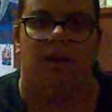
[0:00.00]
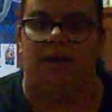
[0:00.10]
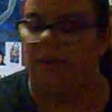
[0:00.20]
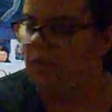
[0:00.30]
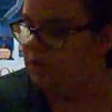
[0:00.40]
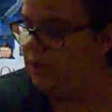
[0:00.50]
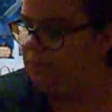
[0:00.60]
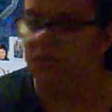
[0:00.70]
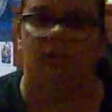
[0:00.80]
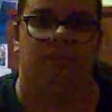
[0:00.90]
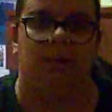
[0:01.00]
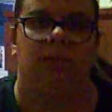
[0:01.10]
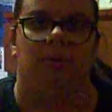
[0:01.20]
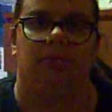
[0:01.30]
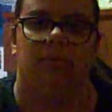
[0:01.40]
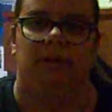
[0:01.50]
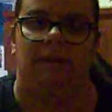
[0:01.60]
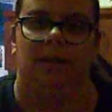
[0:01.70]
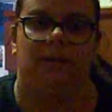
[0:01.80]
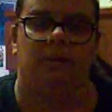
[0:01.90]
And I know Sleepers is a big one for me,
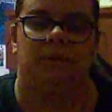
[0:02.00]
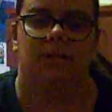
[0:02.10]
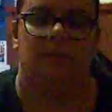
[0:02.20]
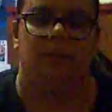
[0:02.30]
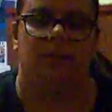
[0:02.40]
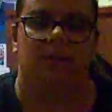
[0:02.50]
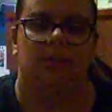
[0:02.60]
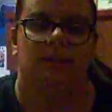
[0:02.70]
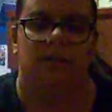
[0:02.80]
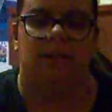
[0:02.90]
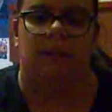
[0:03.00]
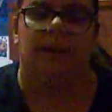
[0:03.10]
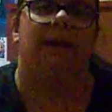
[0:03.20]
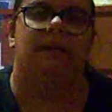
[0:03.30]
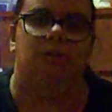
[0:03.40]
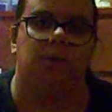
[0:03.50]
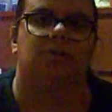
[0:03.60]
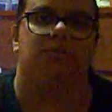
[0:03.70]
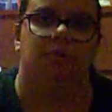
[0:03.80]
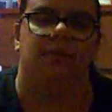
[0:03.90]
that every once in a while, okay, I need to
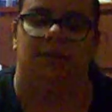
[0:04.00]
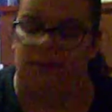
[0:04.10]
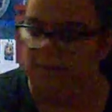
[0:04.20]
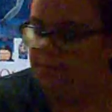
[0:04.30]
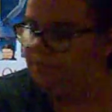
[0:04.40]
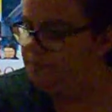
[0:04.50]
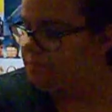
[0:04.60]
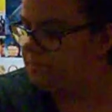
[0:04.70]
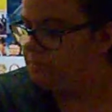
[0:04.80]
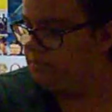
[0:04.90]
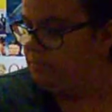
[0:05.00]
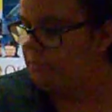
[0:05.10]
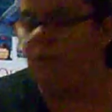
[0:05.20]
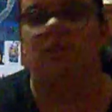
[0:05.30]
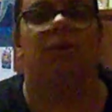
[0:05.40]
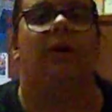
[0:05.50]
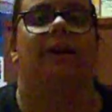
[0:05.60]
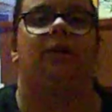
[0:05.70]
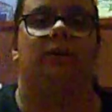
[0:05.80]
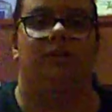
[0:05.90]
watch this movie. So I
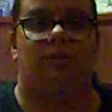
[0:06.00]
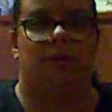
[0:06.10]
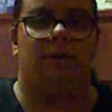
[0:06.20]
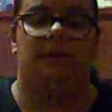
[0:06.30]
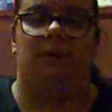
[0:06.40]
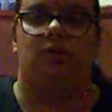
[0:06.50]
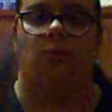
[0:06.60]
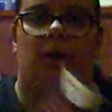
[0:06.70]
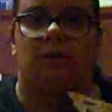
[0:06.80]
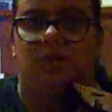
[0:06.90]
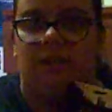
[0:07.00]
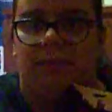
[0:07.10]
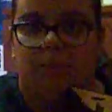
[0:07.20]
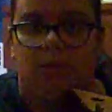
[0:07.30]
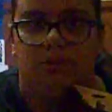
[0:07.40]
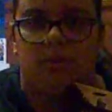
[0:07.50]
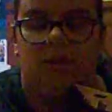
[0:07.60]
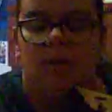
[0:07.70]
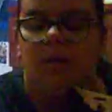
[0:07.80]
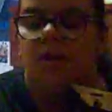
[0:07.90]
encourage you out there to watch Sleepers.
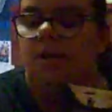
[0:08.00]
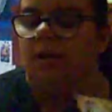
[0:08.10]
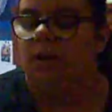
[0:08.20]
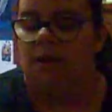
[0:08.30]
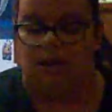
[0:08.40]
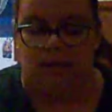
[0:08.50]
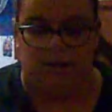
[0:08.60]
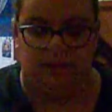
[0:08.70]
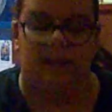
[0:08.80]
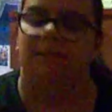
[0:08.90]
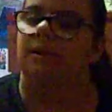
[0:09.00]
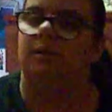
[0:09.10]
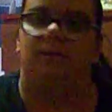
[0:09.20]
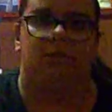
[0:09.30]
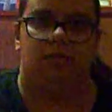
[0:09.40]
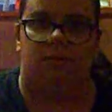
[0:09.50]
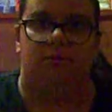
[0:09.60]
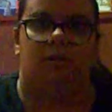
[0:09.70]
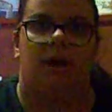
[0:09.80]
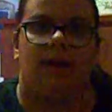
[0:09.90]
Like I said,
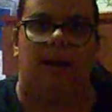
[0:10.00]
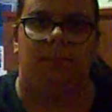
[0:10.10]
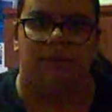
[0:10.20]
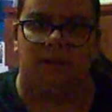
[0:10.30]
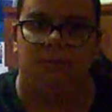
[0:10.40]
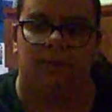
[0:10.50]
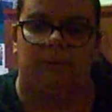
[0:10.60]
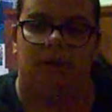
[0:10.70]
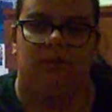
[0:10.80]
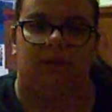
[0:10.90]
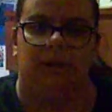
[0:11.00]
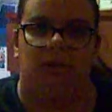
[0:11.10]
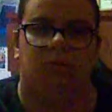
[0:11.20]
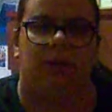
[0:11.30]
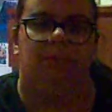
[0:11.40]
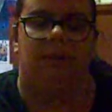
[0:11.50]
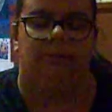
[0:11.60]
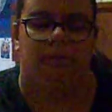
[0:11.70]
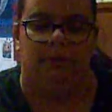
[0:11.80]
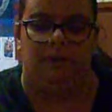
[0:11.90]
not happy subject matter, very
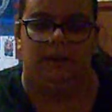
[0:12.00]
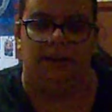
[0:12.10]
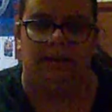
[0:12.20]
creepy, very